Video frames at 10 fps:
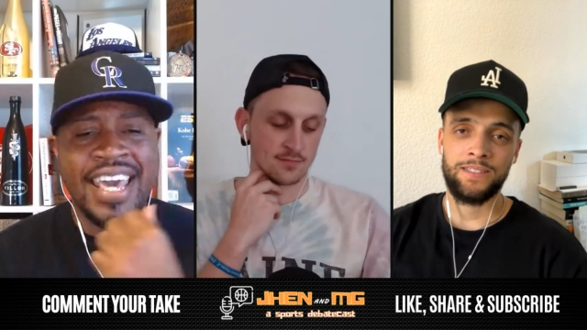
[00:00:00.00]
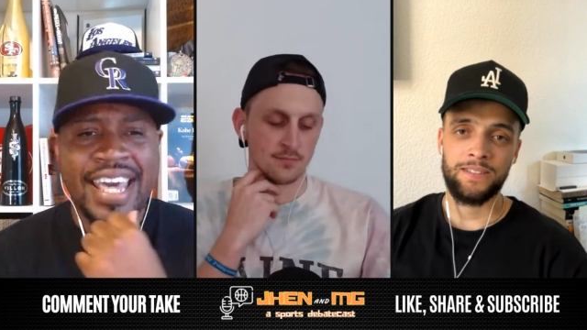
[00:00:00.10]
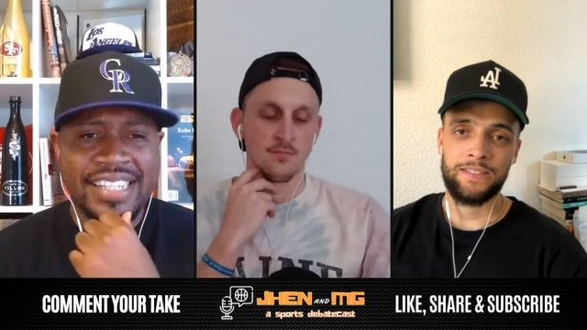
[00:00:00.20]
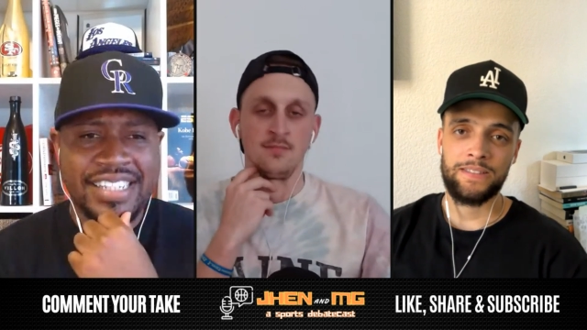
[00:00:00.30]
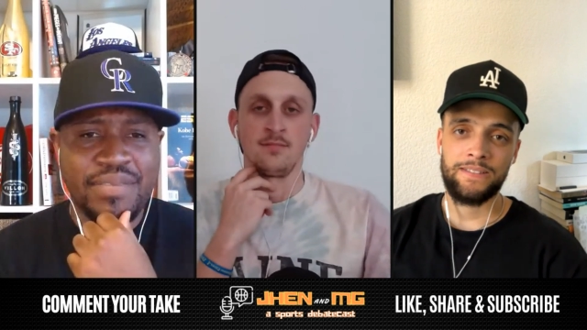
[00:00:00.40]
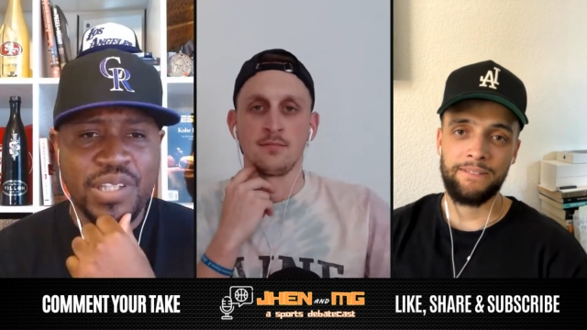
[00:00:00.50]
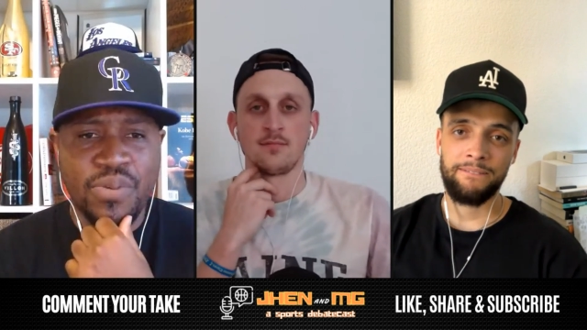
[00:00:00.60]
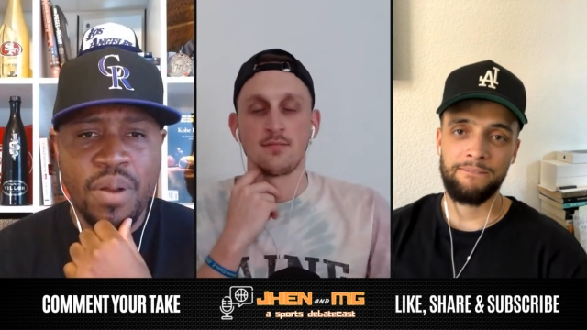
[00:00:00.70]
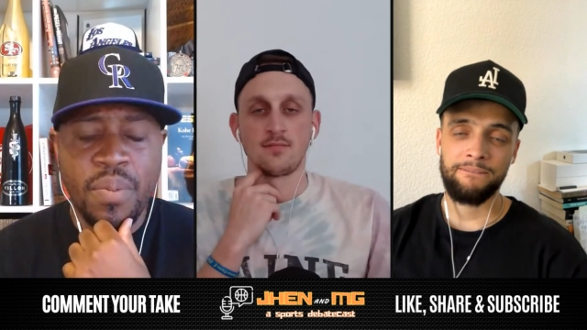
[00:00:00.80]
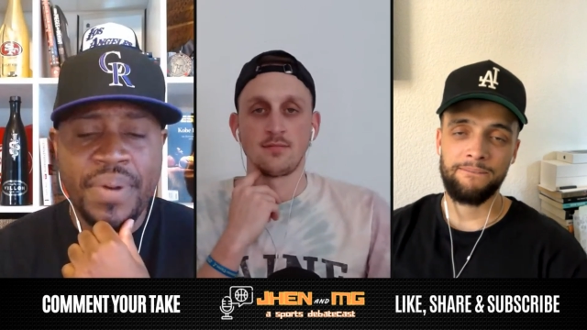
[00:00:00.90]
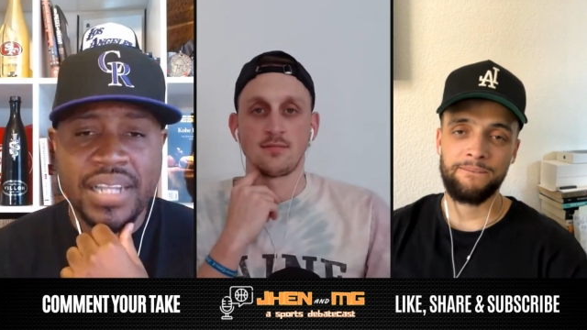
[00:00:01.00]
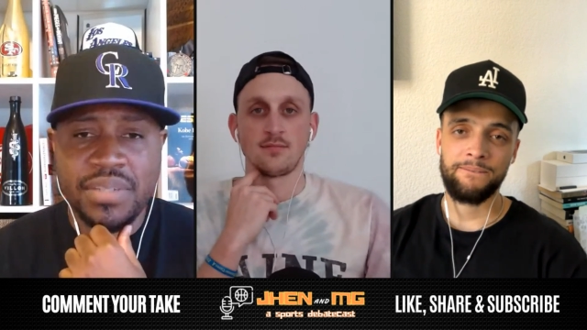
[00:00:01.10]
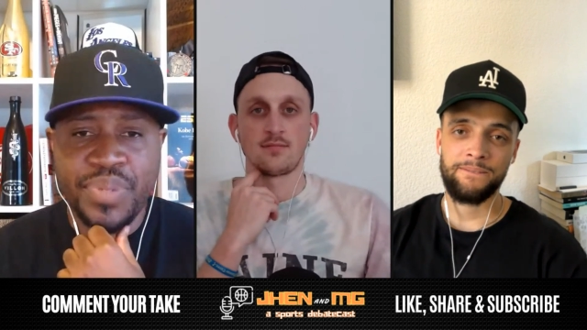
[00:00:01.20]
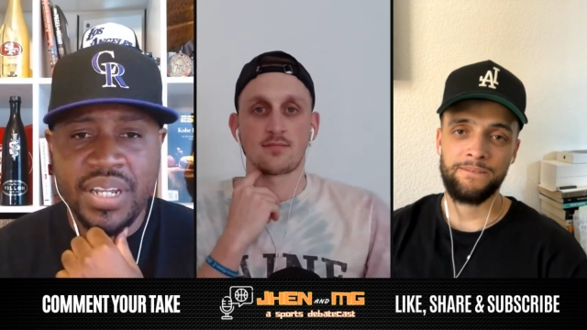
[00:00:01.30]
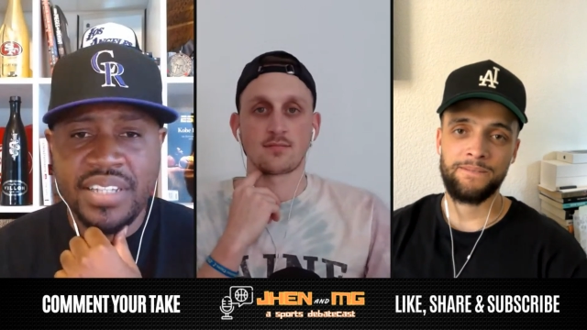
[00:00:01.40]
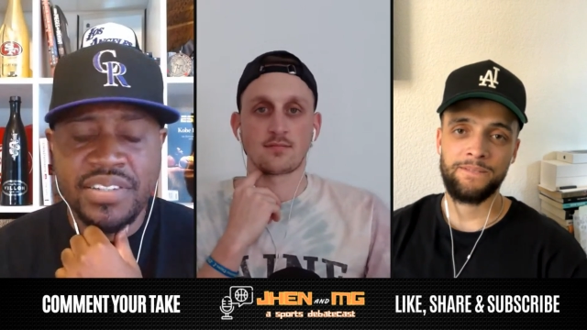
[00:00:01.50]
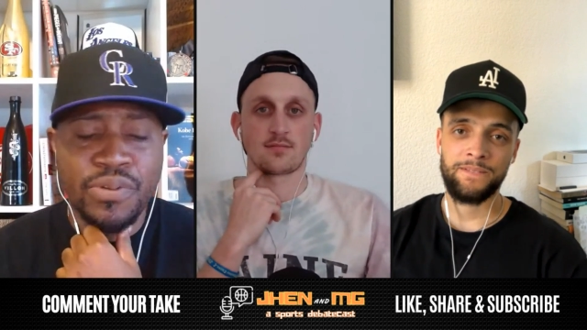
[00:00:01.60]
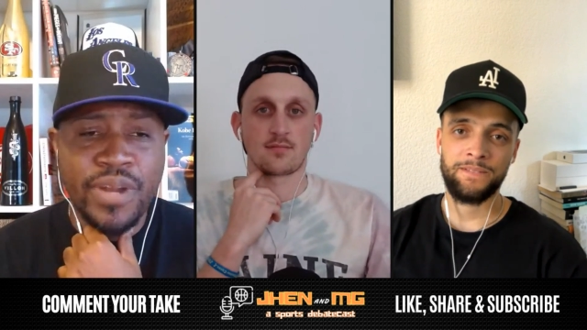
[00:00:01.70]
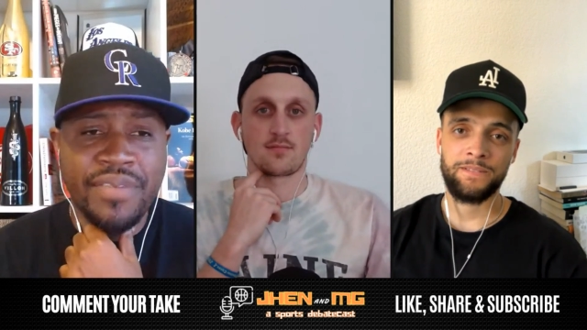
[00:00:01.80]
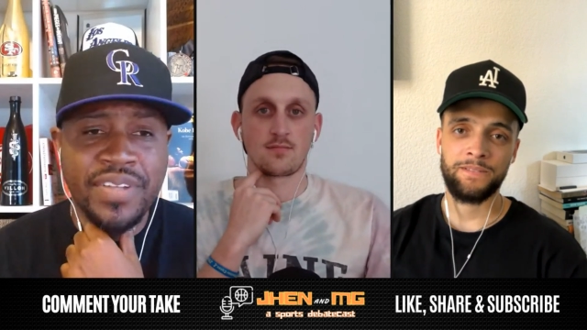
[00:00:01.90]
Speaker 1: it seems in the realm of possibilities that the
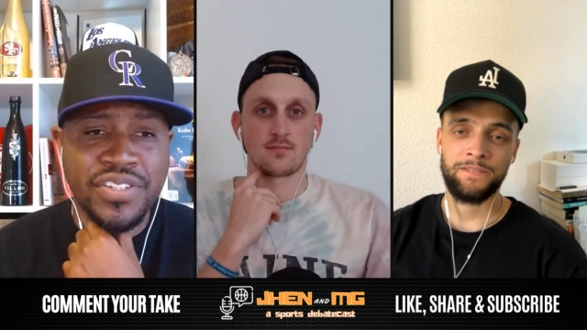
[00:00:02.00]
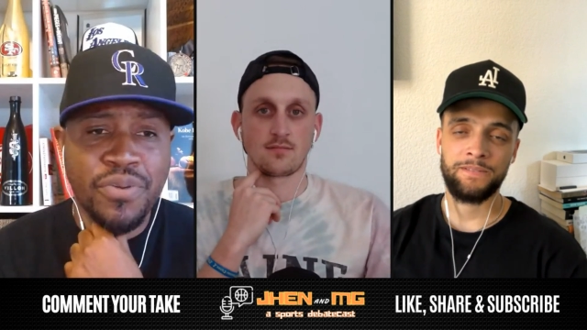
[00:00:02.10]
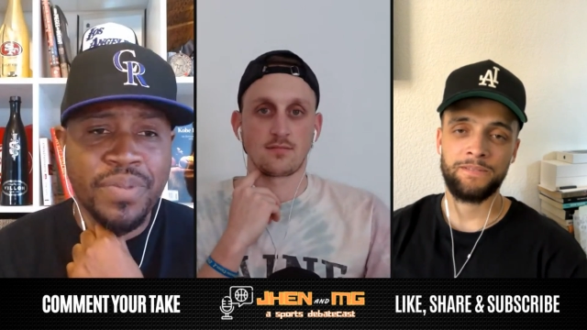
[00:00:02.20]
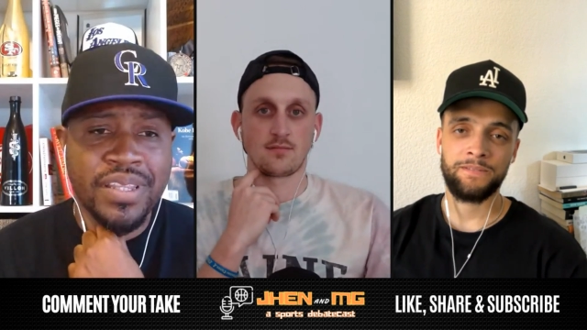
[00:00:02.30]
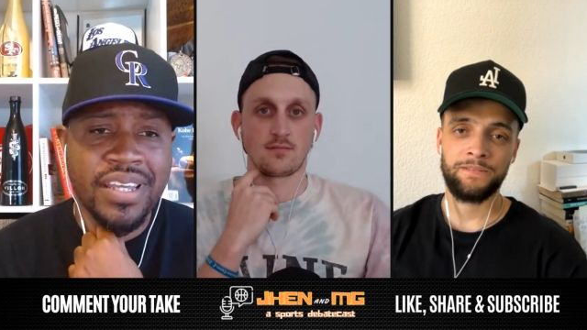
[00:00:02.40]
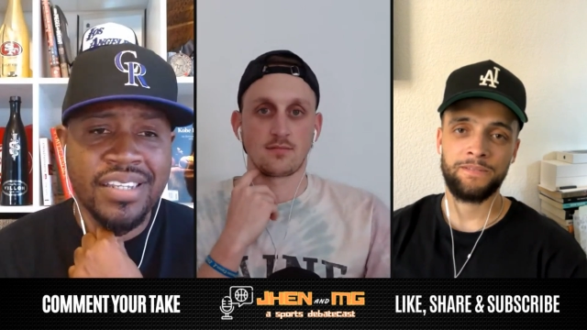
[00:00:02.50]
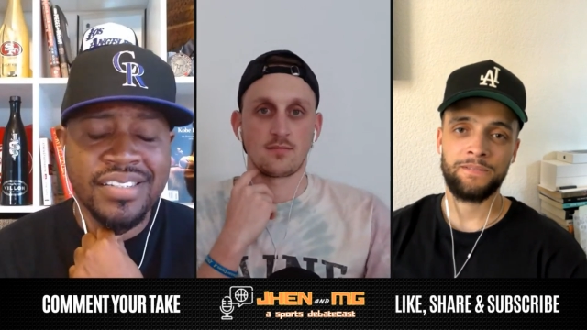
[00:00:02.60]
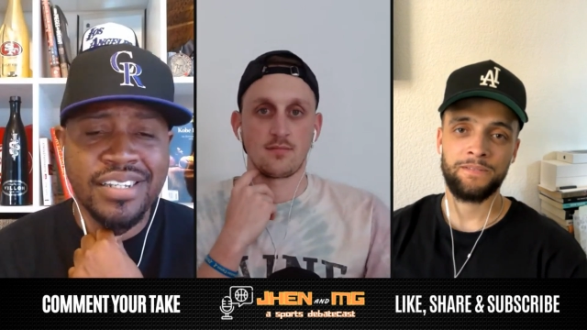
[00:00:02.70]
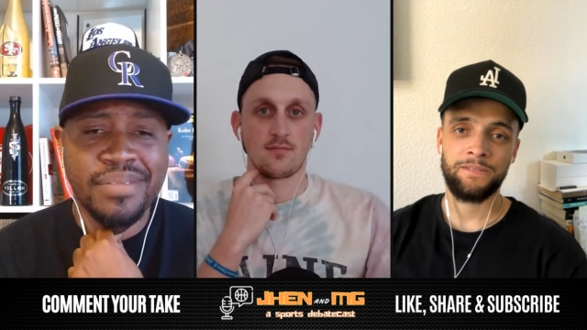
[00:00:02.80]
Ravens open things up.